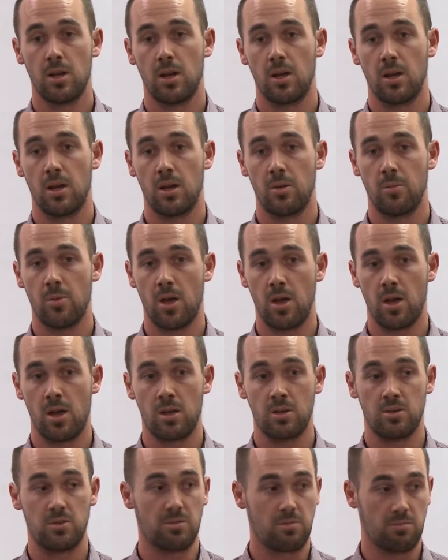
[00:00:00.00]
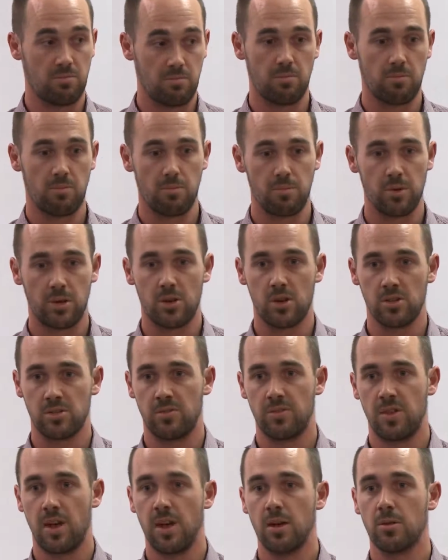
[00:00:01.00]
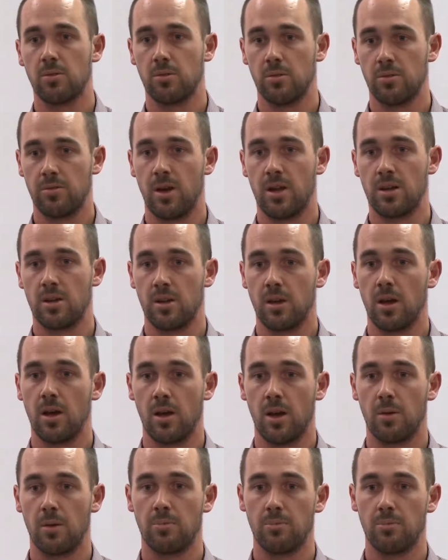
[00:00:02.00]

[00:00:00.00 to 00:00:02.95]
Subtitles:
and because of that we've had a